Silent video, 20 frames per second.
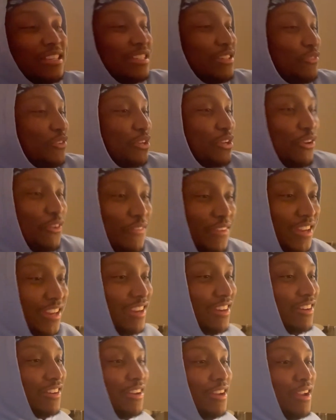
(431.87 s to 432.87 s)
is real over
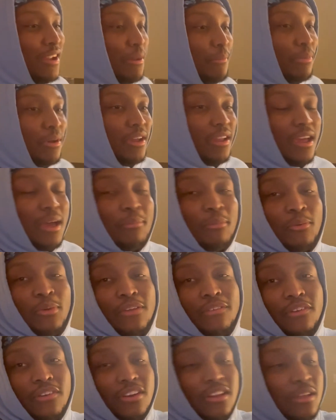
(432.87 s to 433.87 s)
here. But I'm gonna wait
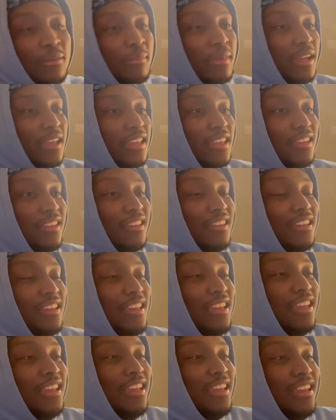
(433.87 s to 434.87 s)
for her to come back in.
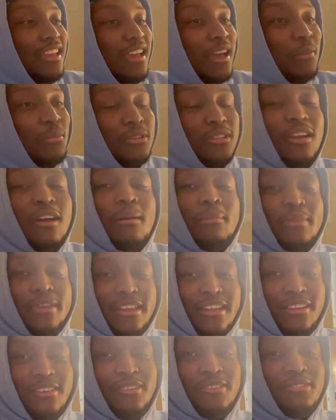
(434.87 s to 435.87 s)
I'm gonna calm her
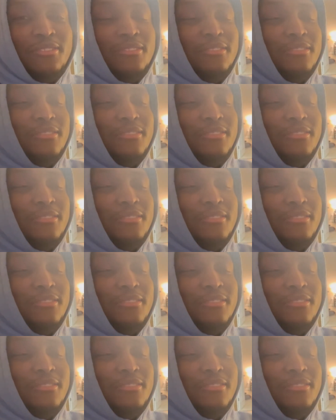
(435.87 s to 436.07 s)
down,